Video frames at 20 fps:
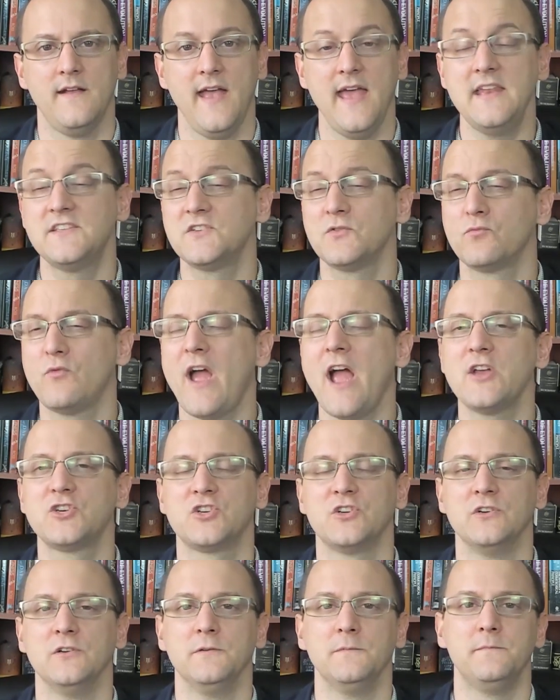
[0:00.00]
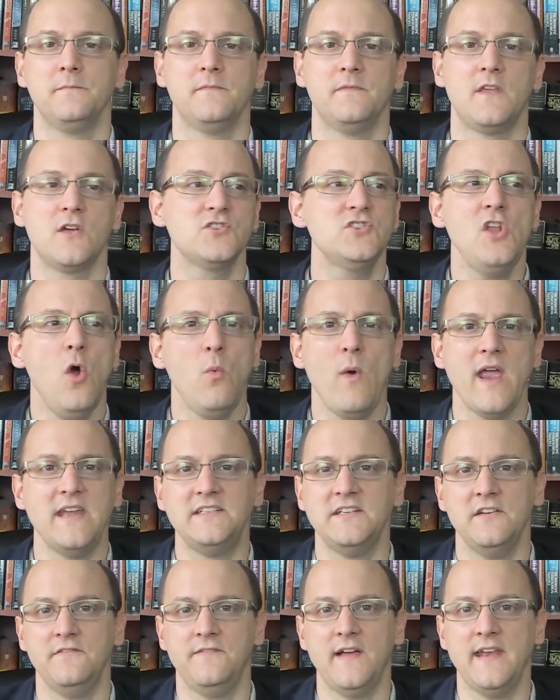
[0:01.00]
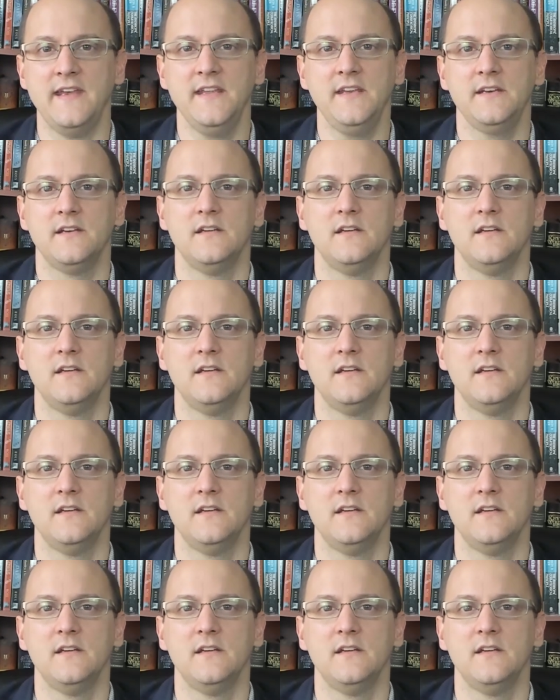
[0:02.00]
And it's irrational. There's no way to defend it.